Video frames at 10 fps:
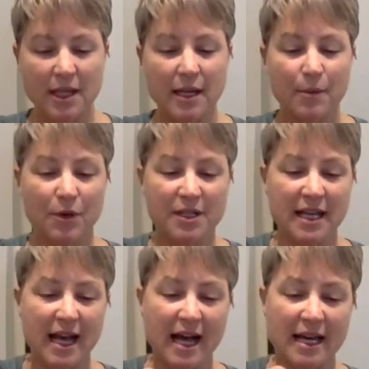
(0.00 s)
and I'm going to
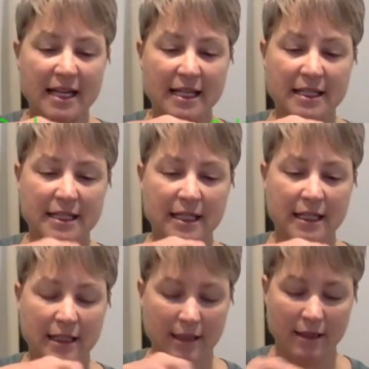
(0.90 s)
add it
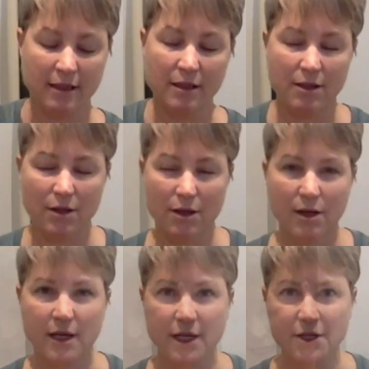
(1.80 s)

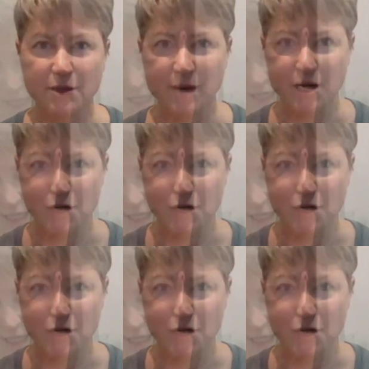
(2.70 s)
into my